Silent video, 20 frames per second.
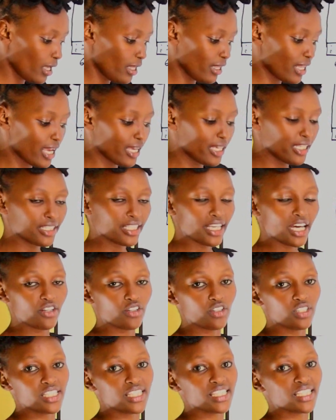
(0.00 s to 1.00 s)
the
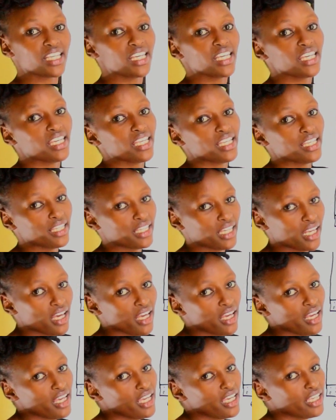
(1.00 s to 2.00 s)
internal skin
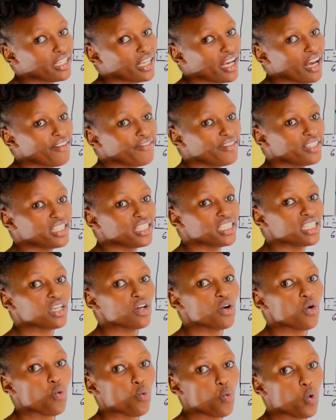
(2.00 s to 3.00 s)
in
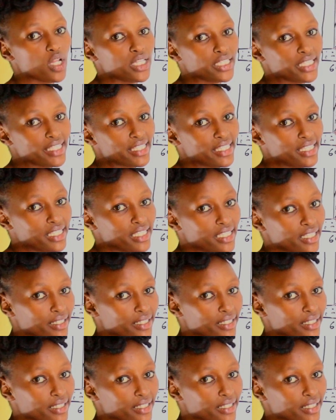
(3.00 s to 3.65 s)
cavity walls.